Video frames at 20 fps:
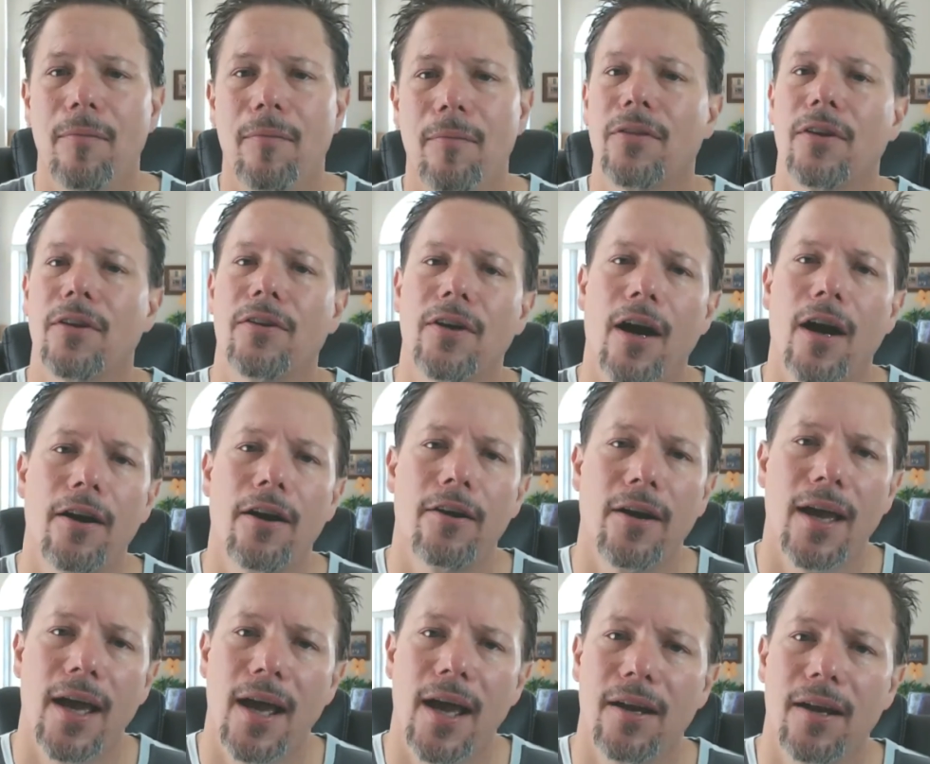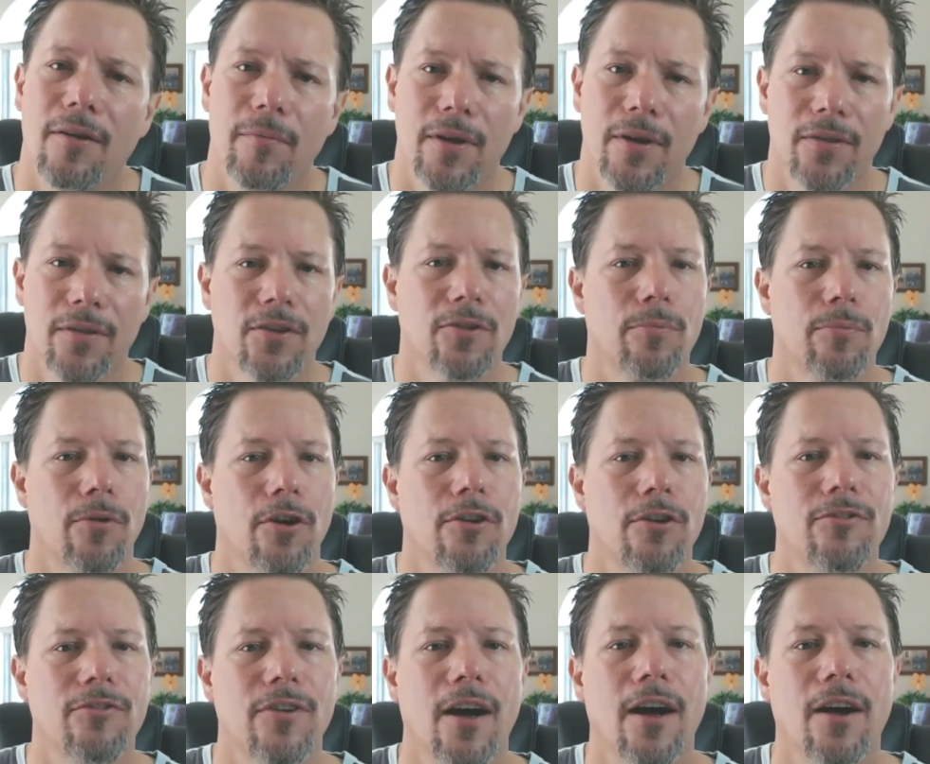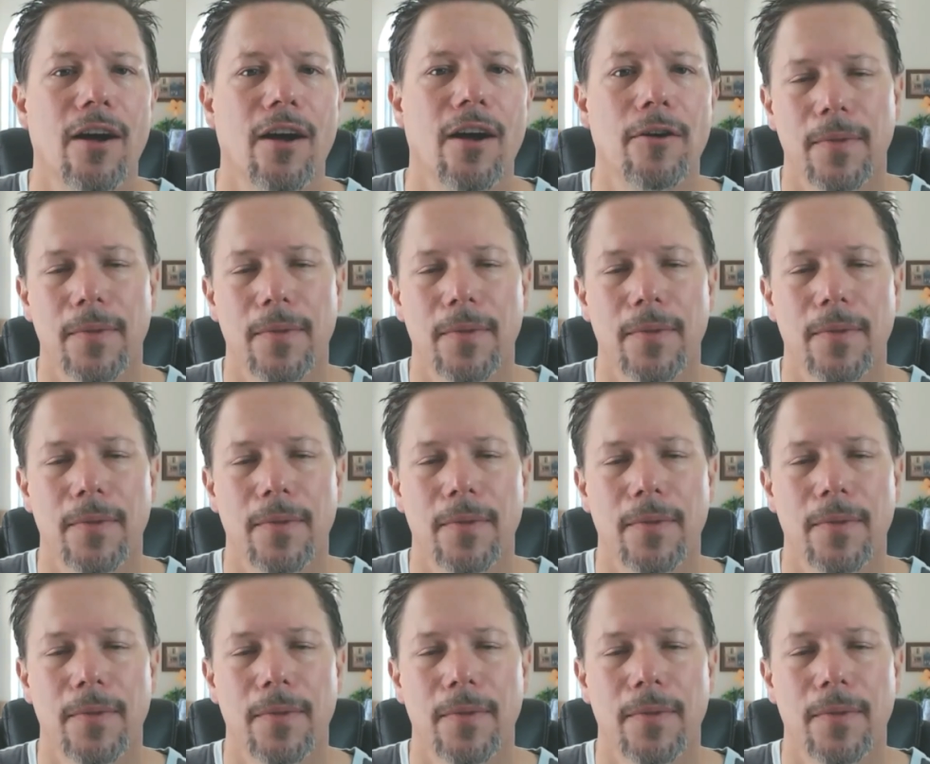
But the daughter handed me this profile,